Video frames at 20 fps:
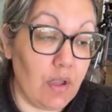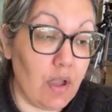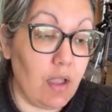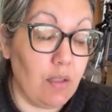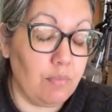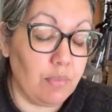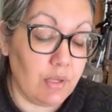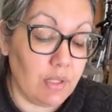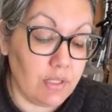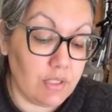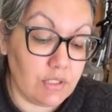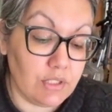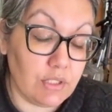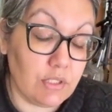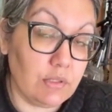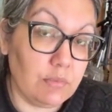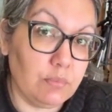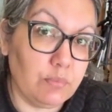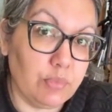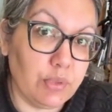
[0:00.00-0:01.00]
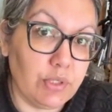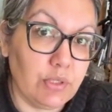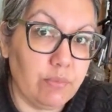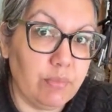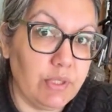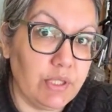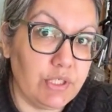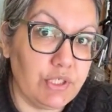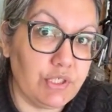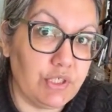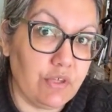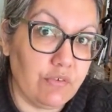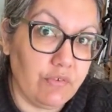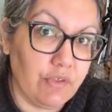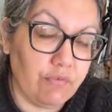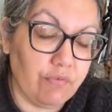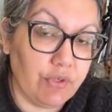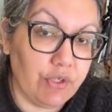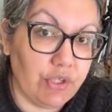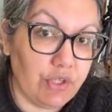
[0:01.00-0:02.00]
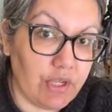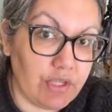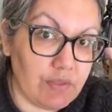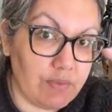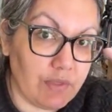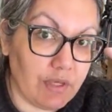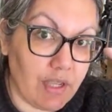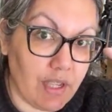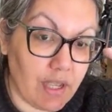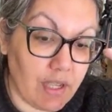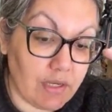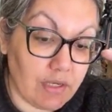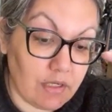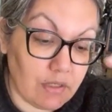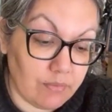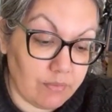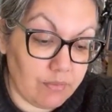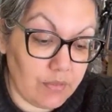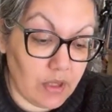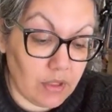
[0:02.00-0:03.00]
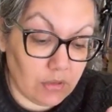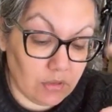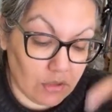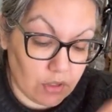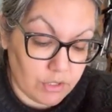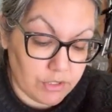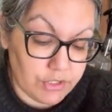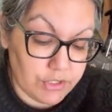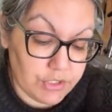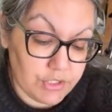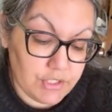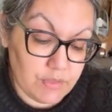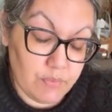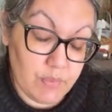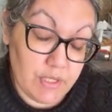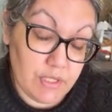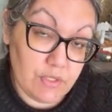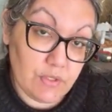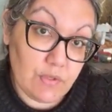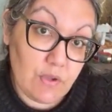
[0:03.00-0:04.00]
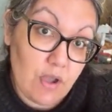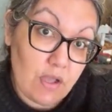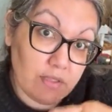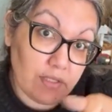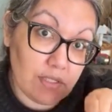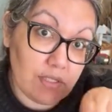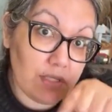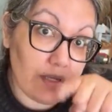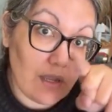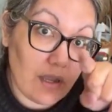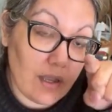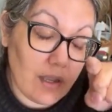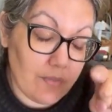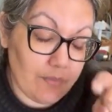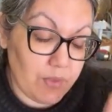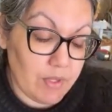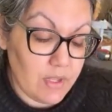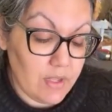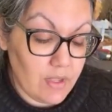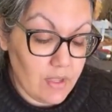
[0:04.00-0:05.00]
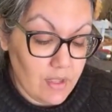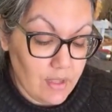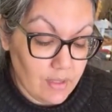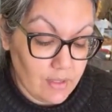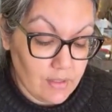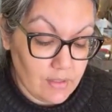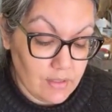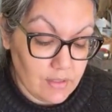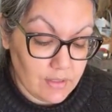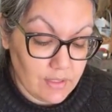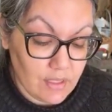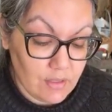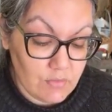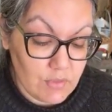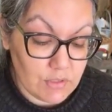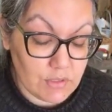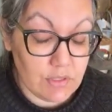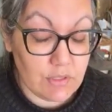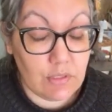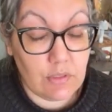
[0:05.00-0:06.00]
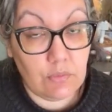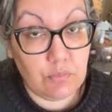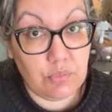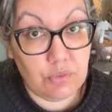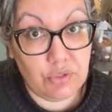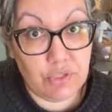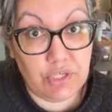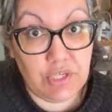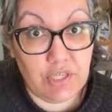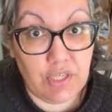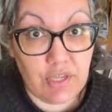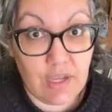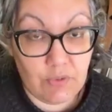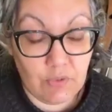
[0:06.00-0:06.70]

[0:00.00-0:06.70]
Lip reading: I probably should put a picture of it for you guys, but I added a larger spindle on the top and it came out so pretty.